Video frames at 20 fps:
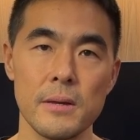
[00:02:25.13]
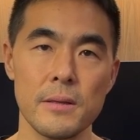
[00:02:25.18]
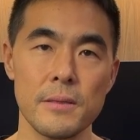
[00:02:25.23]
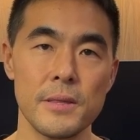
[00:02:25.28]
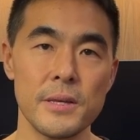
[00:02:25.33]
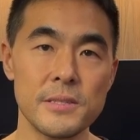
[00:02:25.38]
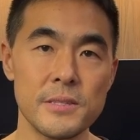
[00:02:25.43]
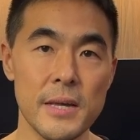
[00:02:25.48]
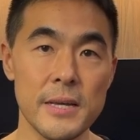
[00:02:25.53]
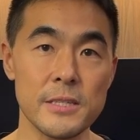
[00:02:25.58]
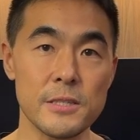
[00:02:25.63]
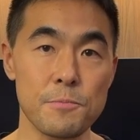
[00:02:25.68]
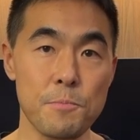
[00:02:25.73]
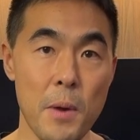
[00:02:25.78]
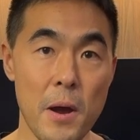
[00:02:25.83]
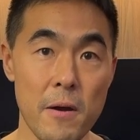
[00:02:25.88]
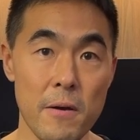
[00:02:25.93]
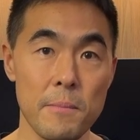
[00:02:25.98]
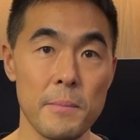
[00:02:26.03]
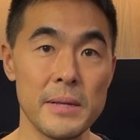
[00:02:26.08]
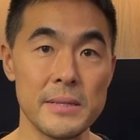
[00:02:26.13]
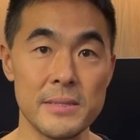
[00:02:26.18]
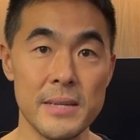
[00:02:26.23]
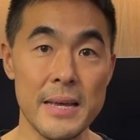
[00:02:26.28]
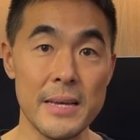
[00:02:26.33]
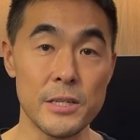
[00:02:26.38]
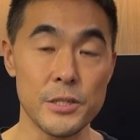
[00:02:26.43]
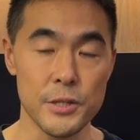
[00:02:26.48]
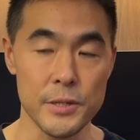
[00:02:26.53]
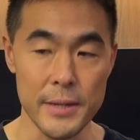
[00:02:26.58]
This
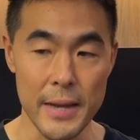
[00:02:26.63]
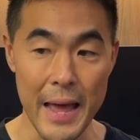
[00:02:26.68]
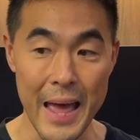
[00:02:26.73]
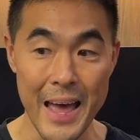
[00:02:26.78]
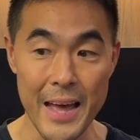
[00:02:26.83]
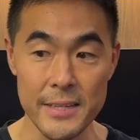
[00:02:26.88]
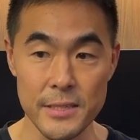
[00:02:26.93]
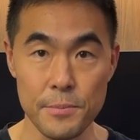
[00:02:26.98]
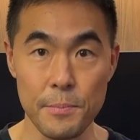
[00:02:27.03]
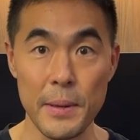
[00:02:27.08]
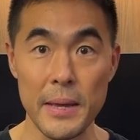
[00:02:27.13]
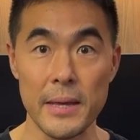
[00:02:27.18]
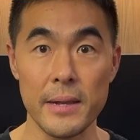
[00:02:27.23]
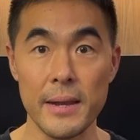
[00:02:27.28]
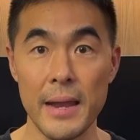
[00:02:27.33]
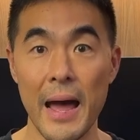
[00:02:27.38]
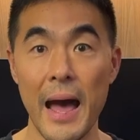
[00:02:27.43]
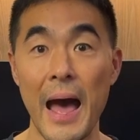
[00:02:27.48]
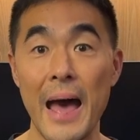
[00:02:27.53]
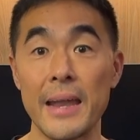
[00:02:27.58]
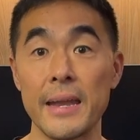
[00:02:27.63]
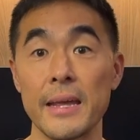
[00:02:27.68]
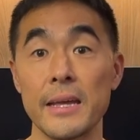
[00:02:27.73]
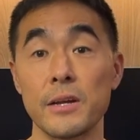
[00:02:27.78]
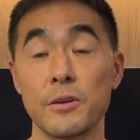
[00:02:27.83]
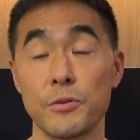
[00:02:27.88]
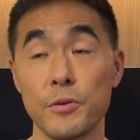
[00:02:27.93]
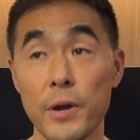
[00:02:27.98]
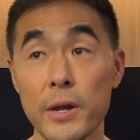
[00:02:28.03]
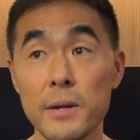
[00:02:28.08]
experimentation has been an
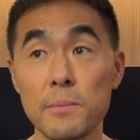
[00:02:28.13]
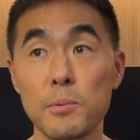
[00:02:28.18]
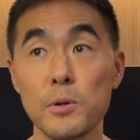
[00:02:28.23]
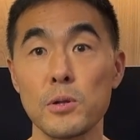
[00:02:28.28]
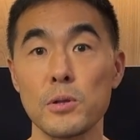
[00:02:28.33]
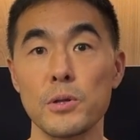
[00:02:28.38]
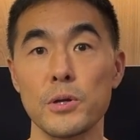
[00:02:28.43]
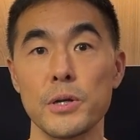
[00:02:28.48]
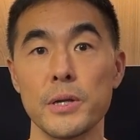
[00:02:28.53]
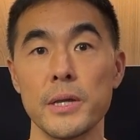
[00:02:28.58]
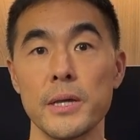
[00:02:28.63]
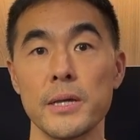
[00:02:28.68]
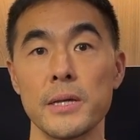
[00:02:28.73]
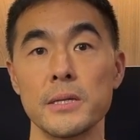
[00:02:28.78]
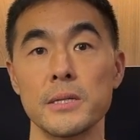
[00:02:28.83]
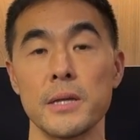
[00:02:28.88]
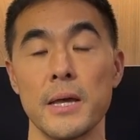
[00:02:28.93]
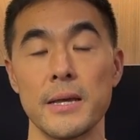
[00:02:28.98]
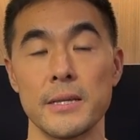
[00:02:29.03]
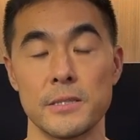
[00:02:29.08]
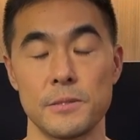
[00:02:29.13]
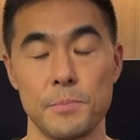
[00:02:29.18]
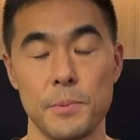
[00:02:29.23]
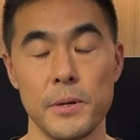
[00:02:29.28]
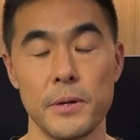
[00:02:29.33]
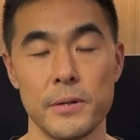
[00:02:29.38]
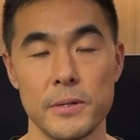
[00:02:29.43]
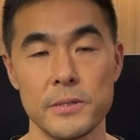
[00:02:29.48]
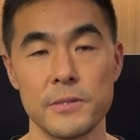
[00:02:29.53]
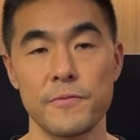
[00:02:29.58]
incredible learning
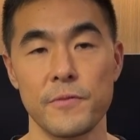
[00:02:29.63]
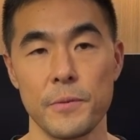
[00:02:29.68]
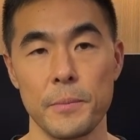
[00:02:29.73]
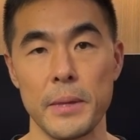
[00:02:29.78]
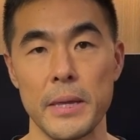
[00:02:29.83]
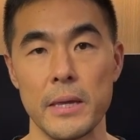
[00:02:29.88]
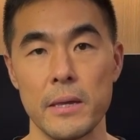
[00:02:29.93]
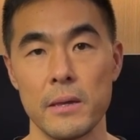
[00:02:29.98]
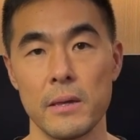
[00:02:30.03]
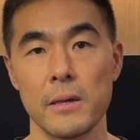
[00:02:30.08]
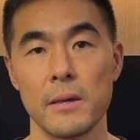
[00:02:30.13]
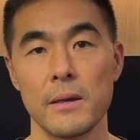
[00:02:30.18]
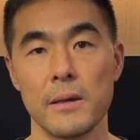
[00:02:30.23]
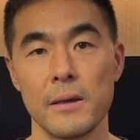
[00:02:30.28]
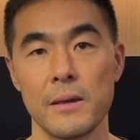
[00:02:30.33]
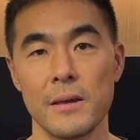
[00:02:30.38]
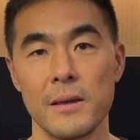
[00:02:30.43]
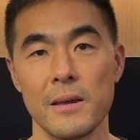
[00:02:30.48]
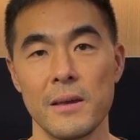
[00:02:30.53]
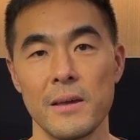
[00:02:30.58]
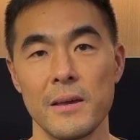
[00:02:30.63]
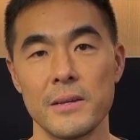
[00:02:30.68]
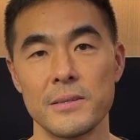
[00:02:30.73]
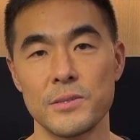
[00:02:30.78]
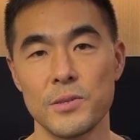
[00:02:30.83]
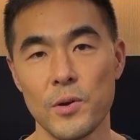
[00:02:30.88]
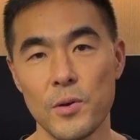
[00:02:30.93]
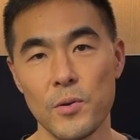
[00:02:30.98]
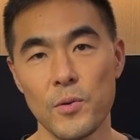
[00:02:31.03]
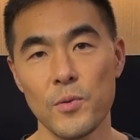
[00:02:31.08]
experience for me.
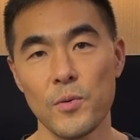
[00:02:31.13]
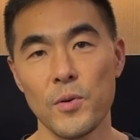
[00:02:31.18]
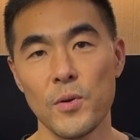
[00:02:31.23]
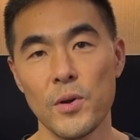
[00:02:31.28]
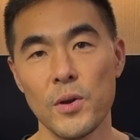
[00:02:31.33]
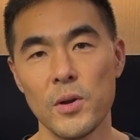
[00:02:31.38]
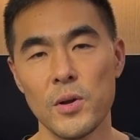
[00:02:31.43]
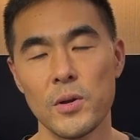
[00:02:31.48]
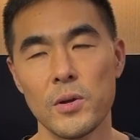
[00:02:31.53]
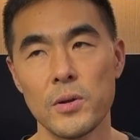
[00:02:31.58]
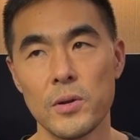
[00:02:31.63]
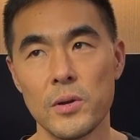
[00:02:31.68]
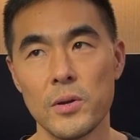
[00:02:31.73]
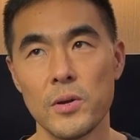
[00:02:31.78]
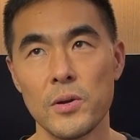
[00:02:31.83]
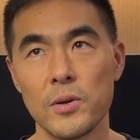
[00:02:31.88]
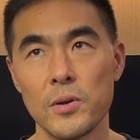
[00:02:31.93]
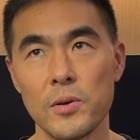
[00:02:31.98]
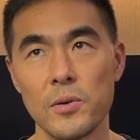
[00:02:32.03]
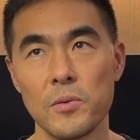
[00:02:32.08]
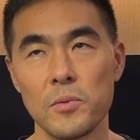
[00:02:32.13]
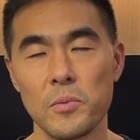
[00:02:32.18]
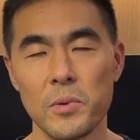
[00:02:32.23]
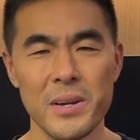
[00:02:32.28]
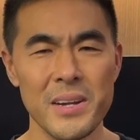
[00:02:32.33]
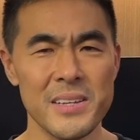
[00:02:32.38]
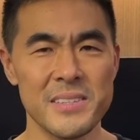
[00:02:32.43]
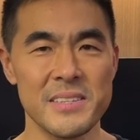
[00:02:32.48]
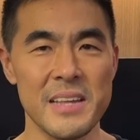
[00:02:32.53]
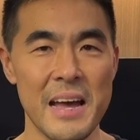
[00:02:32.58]
So,
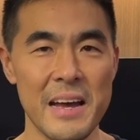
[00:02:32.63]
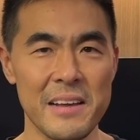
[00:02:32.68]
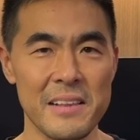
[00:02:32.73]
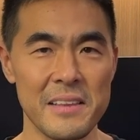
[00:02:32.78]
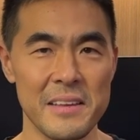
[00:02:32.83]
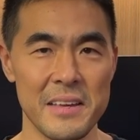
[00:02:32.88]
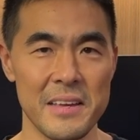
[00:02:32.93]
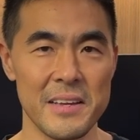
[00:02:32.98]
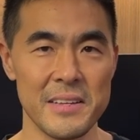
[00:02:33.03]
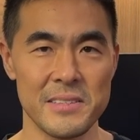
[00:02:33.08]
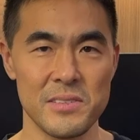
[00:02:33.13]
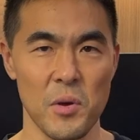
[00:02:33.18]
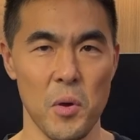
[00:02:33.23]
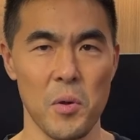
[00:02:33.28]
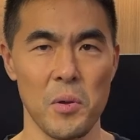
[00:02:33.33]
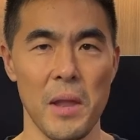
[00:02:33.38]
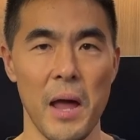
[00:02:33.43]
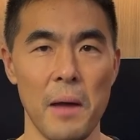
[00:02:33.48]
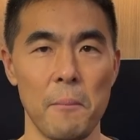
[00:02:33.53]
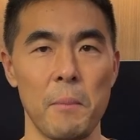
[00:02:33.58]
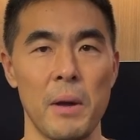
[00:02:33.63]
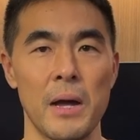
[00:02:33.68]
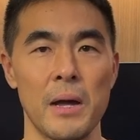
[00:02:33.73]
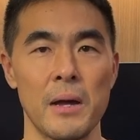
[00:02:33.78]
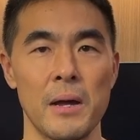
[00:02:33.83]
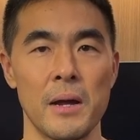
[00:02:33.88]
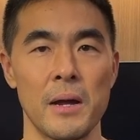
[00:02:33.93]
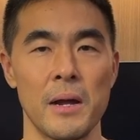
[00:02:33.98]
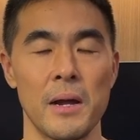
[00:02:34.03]
what exactly is Ollama?